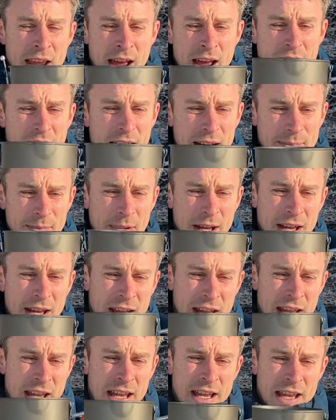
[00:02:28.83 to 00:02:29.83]

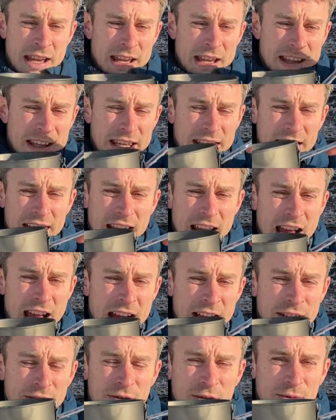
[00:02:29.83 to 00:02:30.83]
The
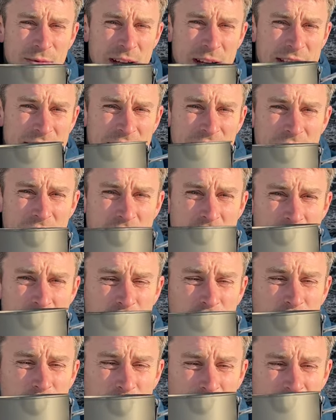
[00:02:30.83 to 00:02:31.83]
handle isn't
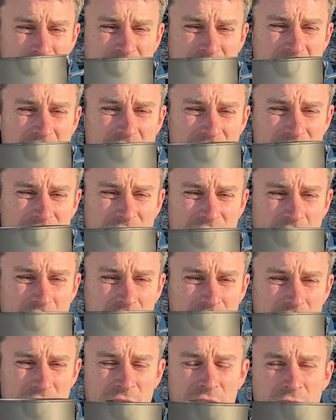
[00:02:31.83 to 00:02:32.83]
locked as
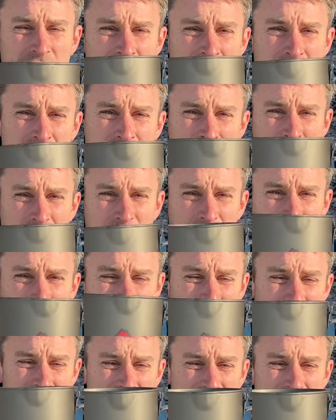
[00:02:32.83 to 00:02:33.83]
such, but
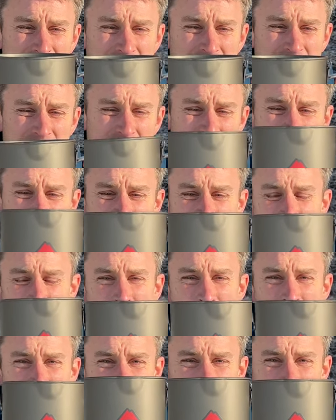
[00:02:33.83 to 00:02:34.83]
obviously
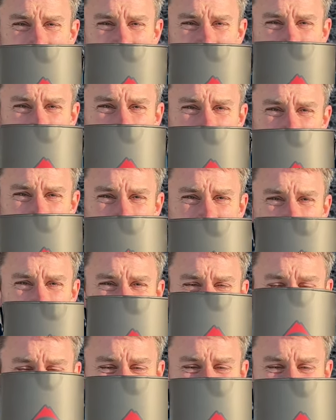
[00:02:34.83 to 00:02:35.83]
when there's weight
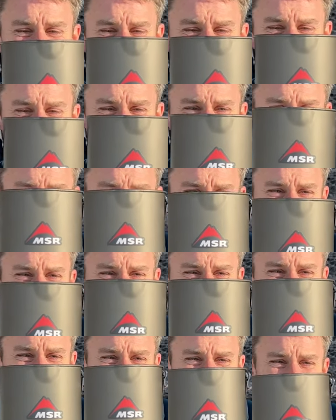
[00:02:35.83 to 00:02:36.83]
in the
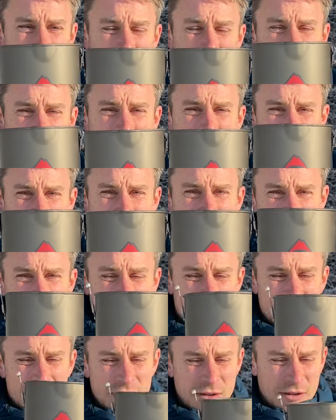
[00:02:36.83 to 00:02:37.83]
pot,
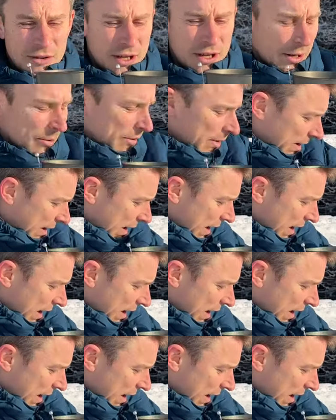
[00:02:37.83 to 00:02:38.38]
that's not going